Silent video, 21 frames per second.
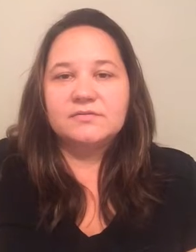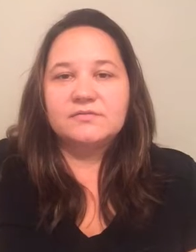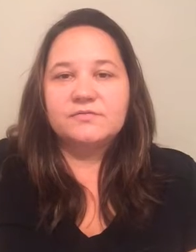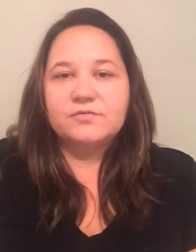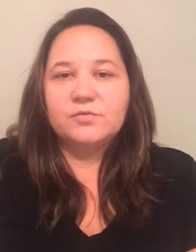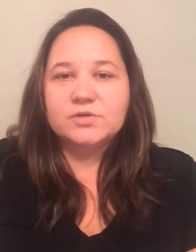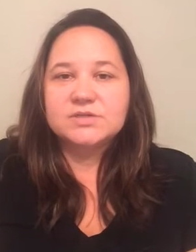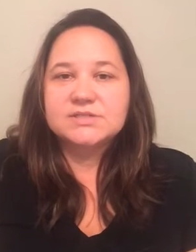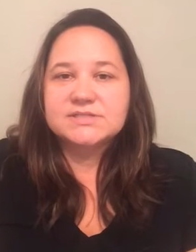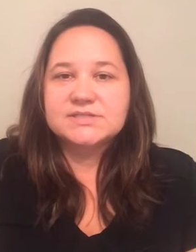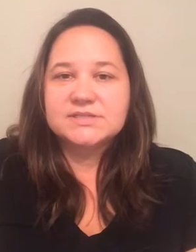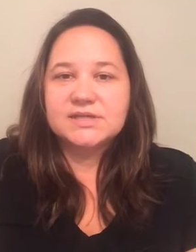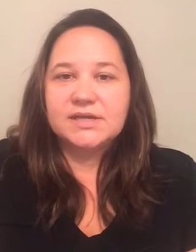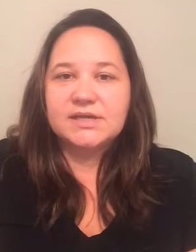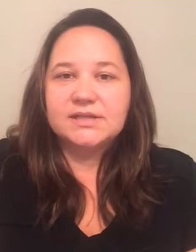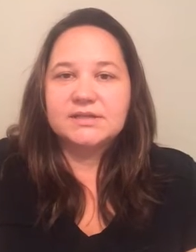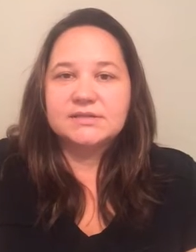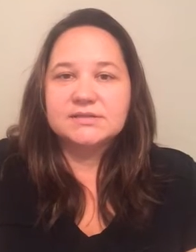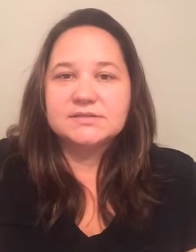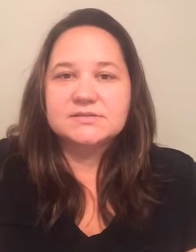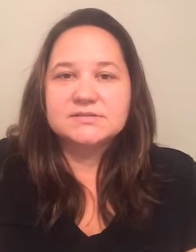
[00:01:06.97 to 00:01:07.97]

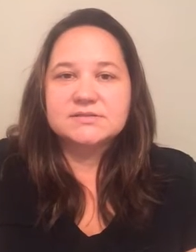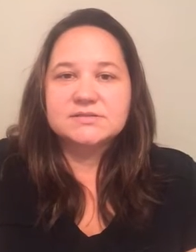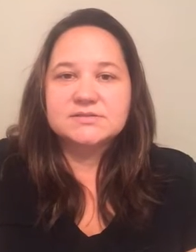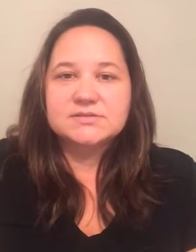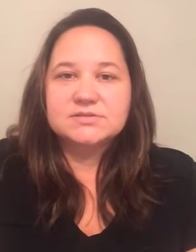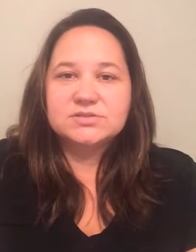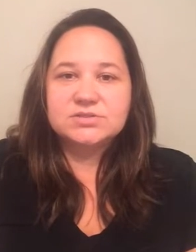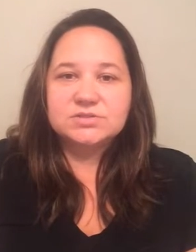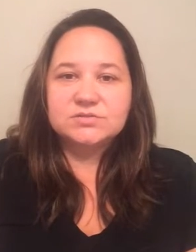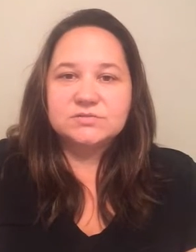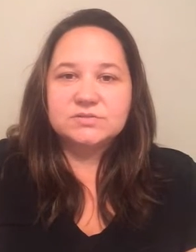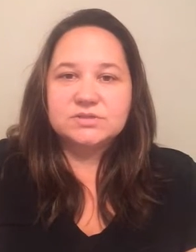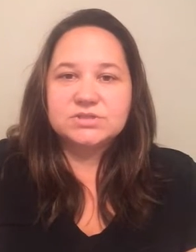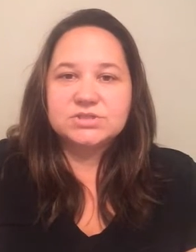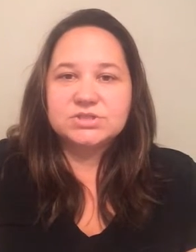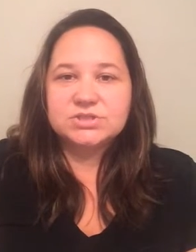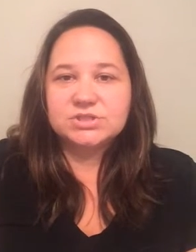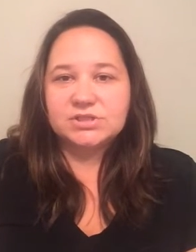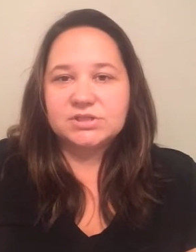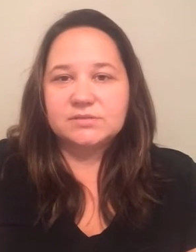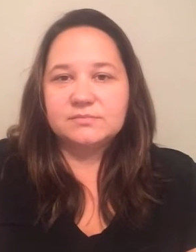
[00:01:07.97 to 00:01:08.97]
foresight,
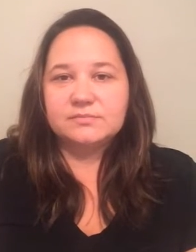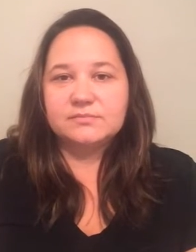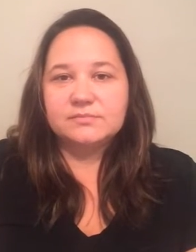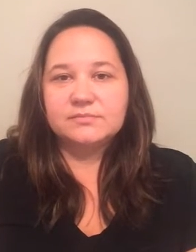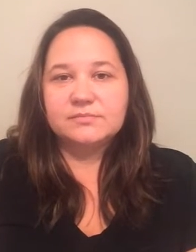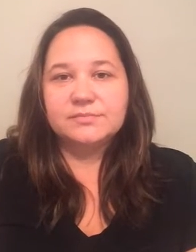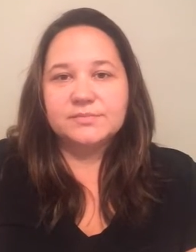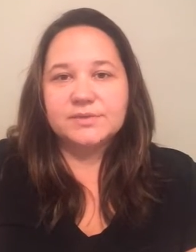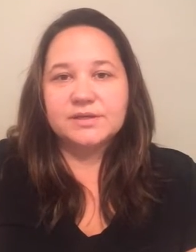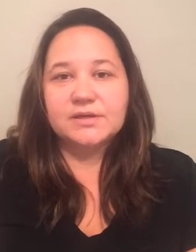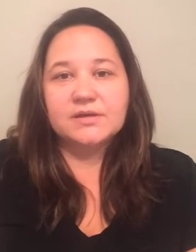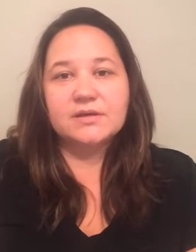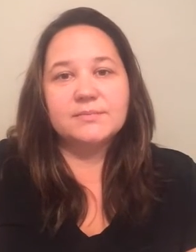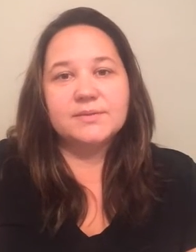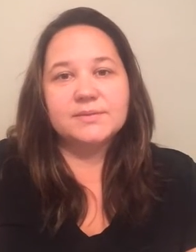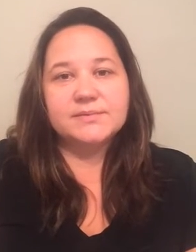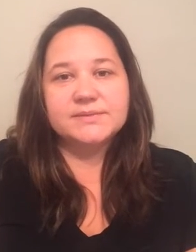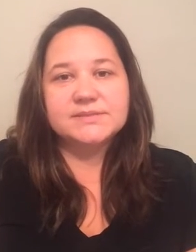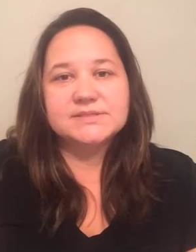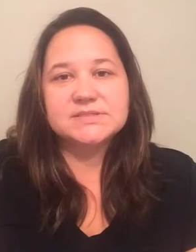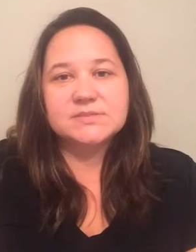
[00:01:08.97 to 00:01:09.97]
stewardship, a
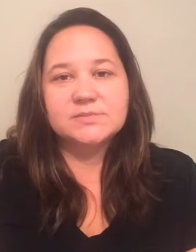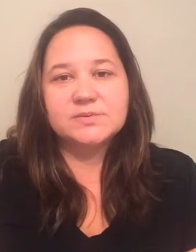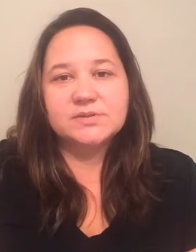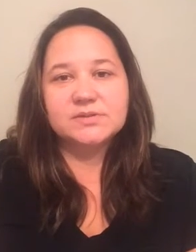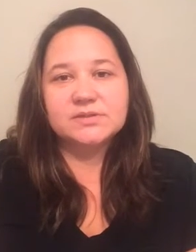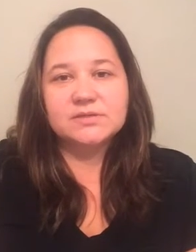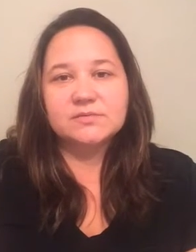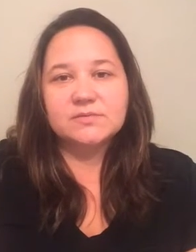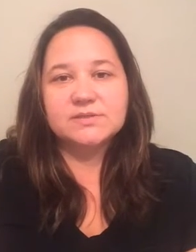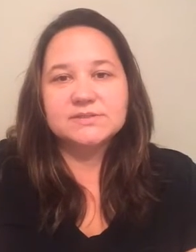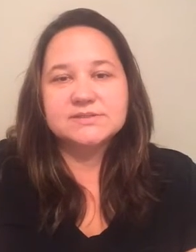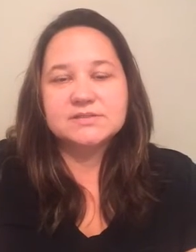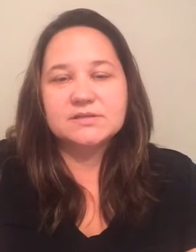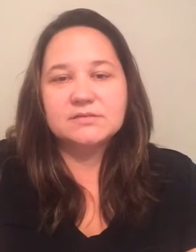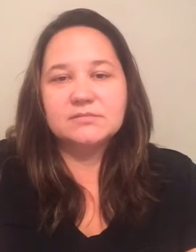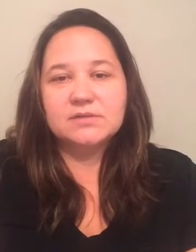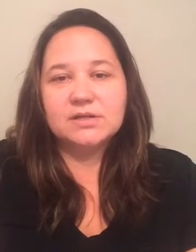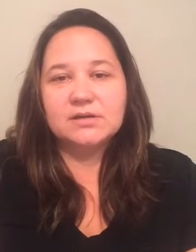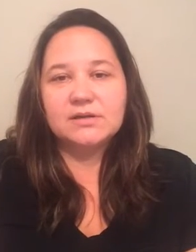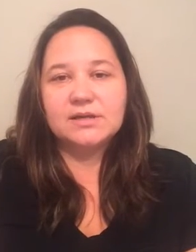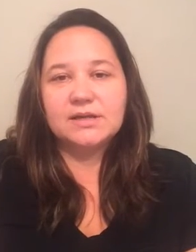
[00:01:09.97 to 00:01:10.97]
commitment to building one's
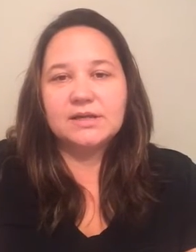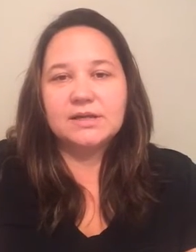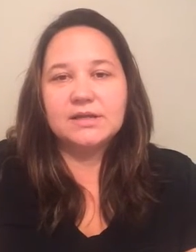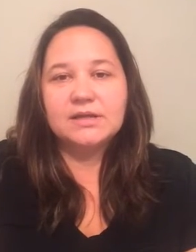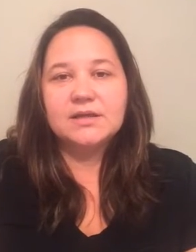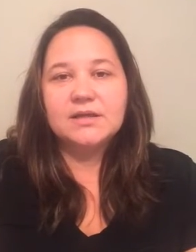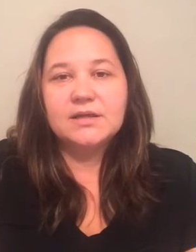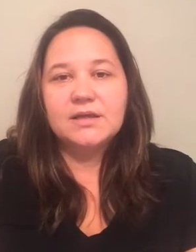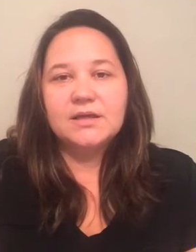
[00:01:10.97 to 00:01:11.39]
community,